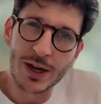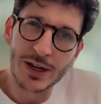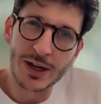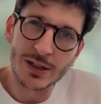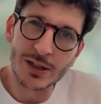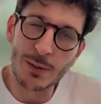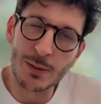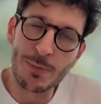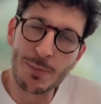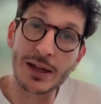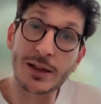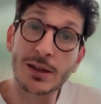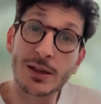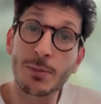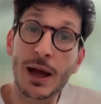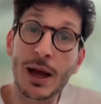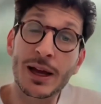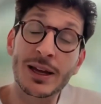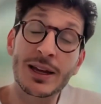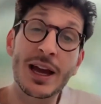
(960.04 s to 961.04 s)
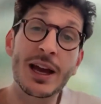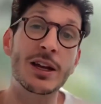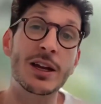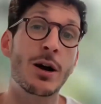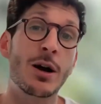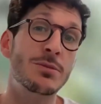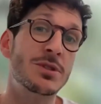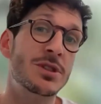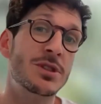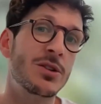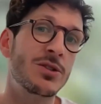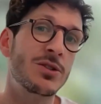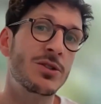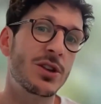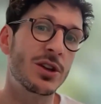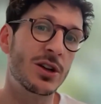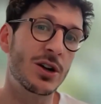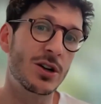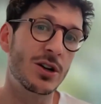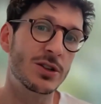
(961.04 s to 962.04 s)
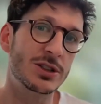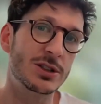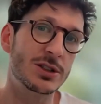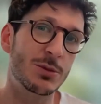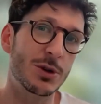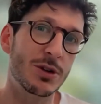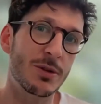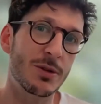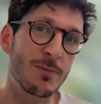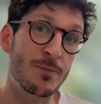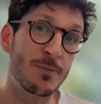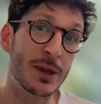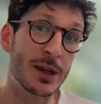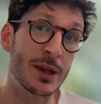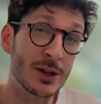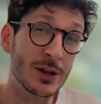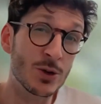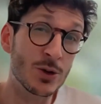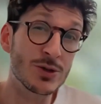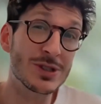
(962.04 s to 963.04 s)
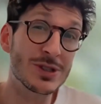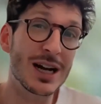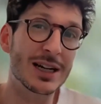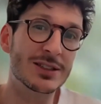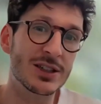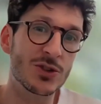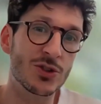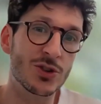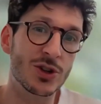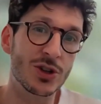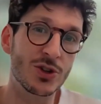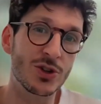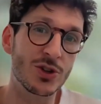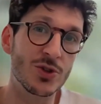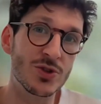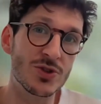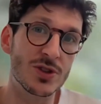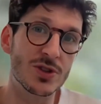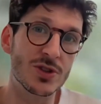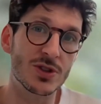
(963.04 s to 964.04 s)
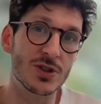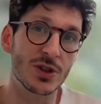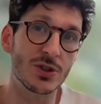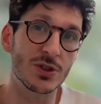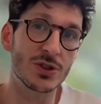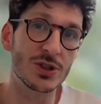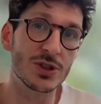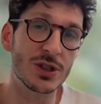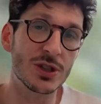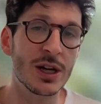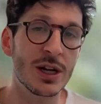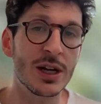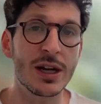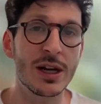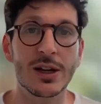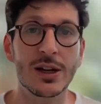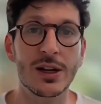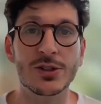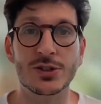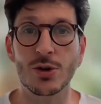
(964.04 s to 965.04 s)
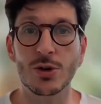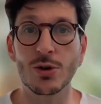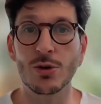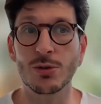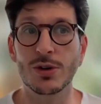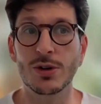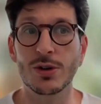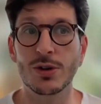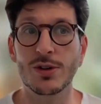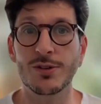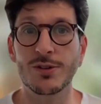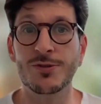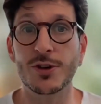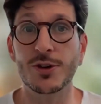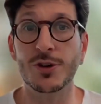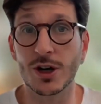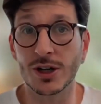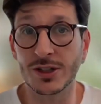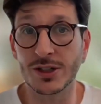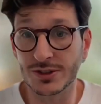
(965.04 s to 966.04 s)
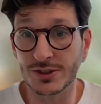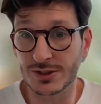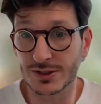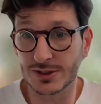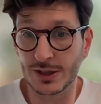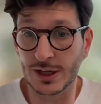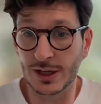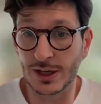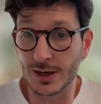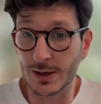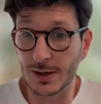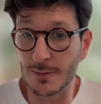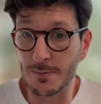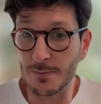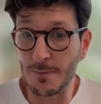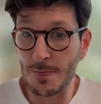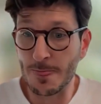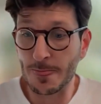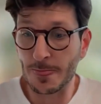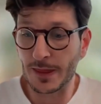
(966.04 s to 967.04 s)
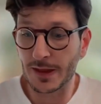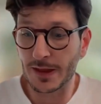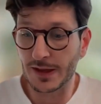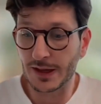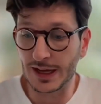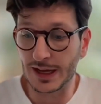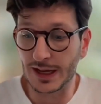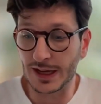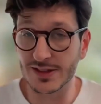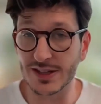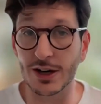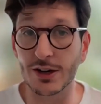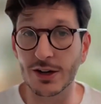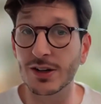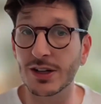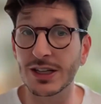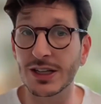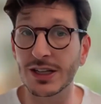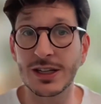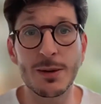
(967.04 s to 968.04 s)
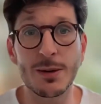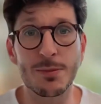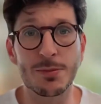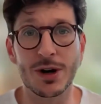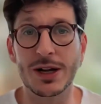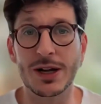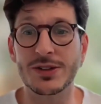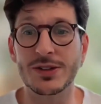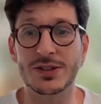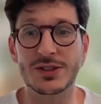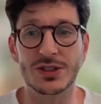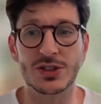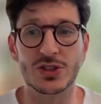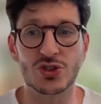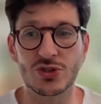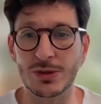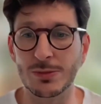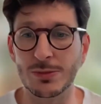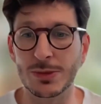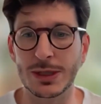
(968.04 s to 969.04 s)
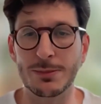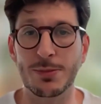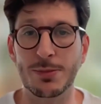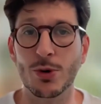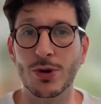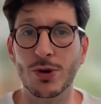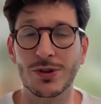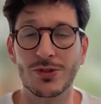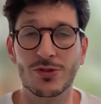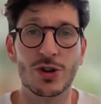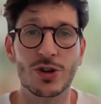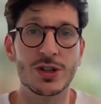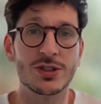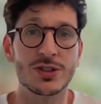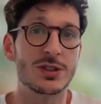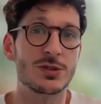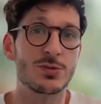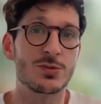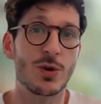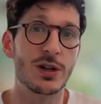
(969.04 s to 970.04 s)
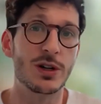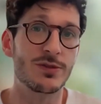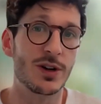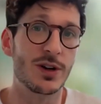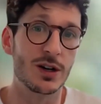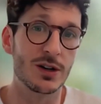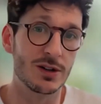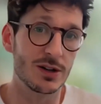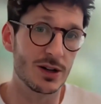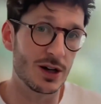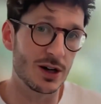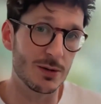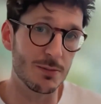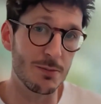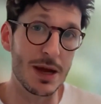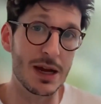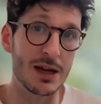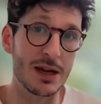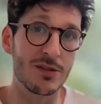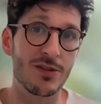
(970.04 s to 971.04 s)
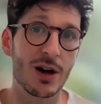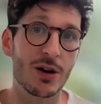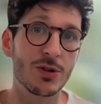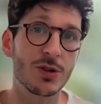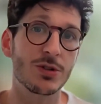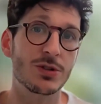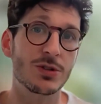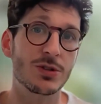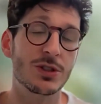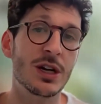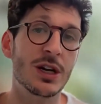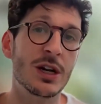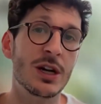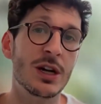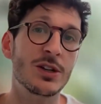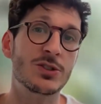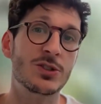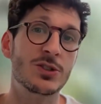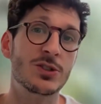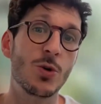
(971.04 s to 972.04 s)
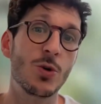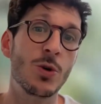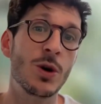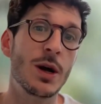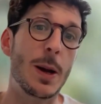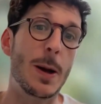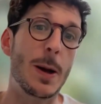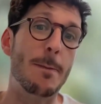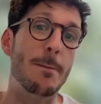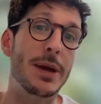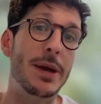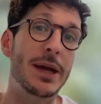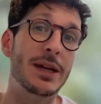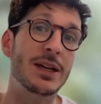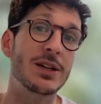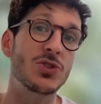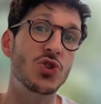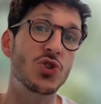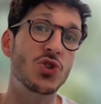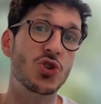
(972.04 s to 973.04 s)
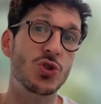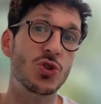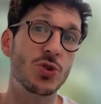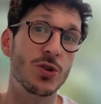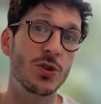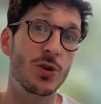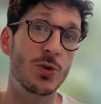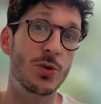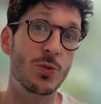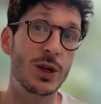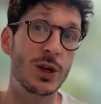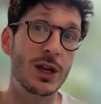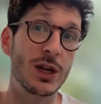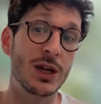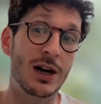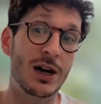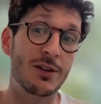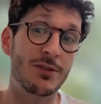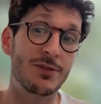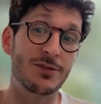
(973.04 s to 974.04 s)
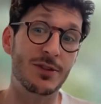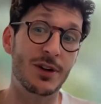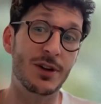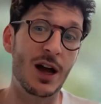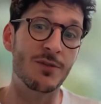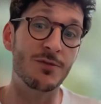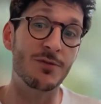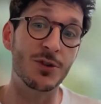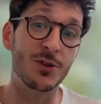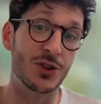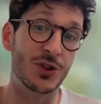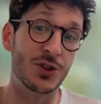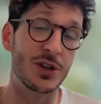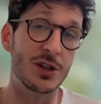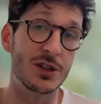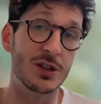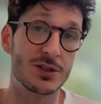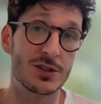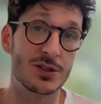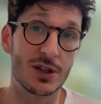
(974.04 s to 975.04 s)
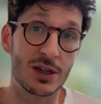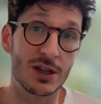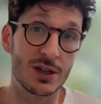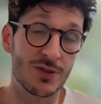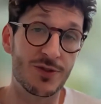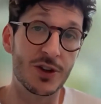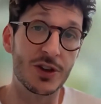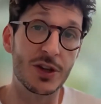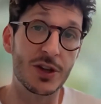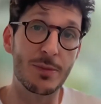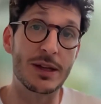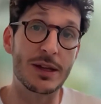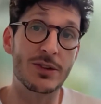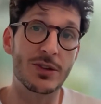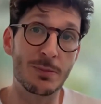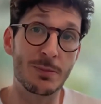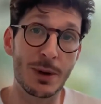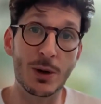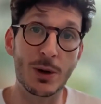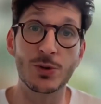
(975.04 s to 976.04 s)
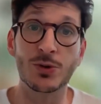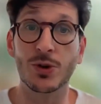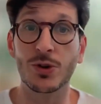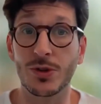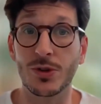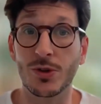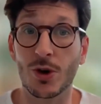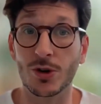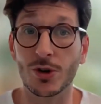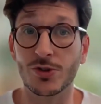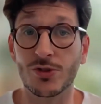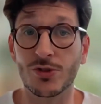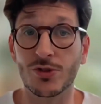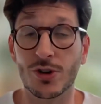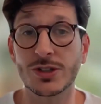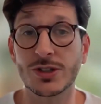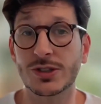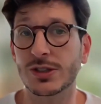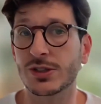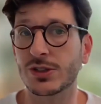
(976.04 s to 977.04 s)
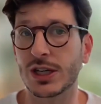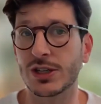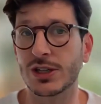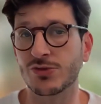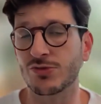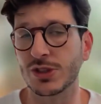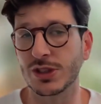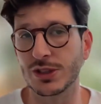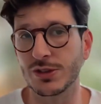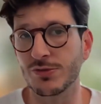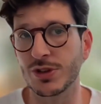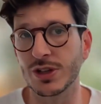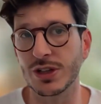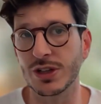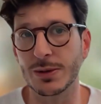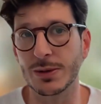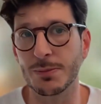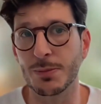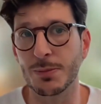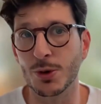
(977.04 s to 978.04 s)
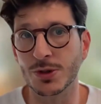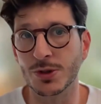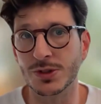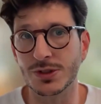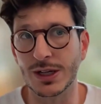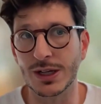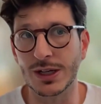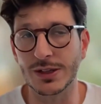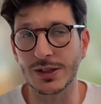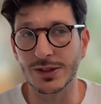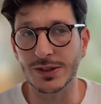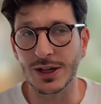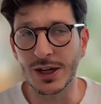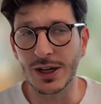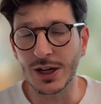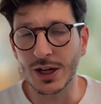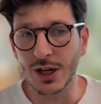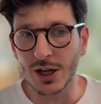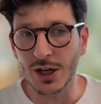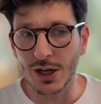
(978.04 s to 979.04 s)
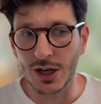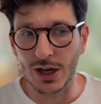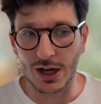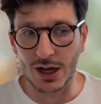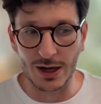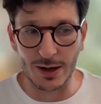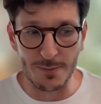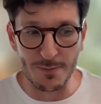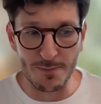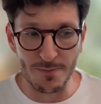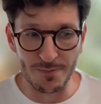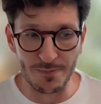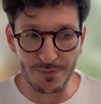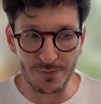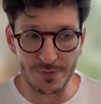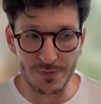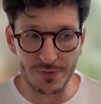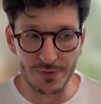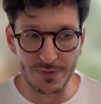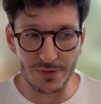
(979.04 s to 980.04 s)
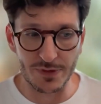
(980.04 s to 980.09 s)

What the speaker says: then again, it comes down to the customer, like who's actually going to use the solution. So for us, internally, yeah, brand is extremely important. Trust is one of our main values. So making sure that we have everything is fundamentally built on trust is really, really important. And um,